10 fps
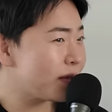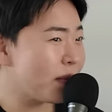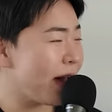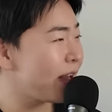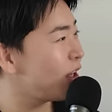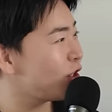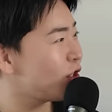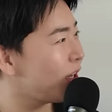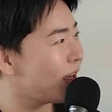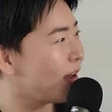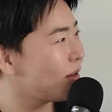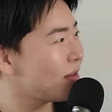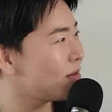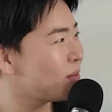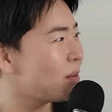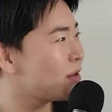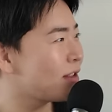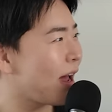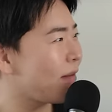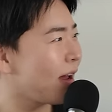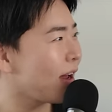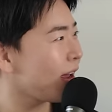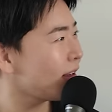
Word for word: with my ADHD. I people just have it, I